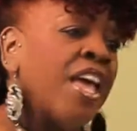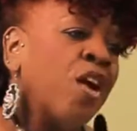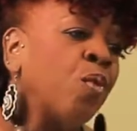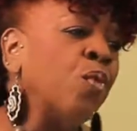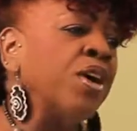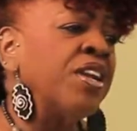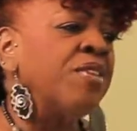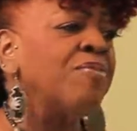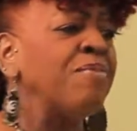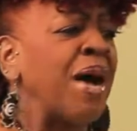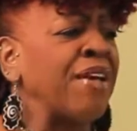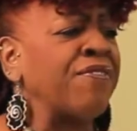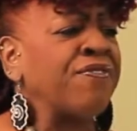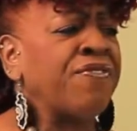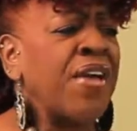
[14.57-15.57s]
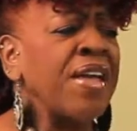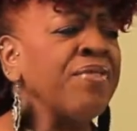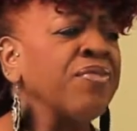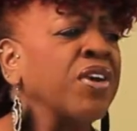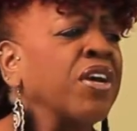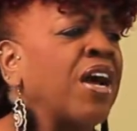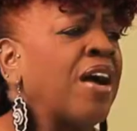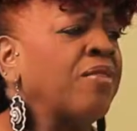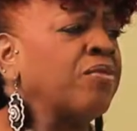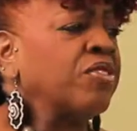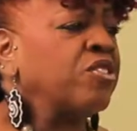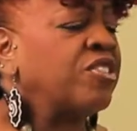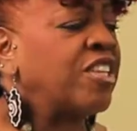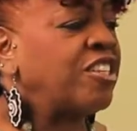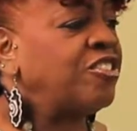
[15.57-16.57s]
And one of my favorite
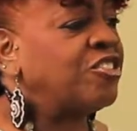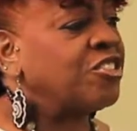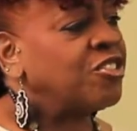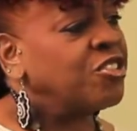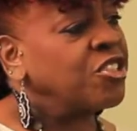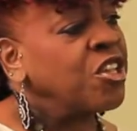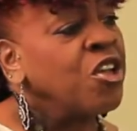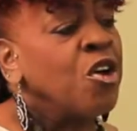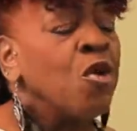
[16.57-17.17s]
conversations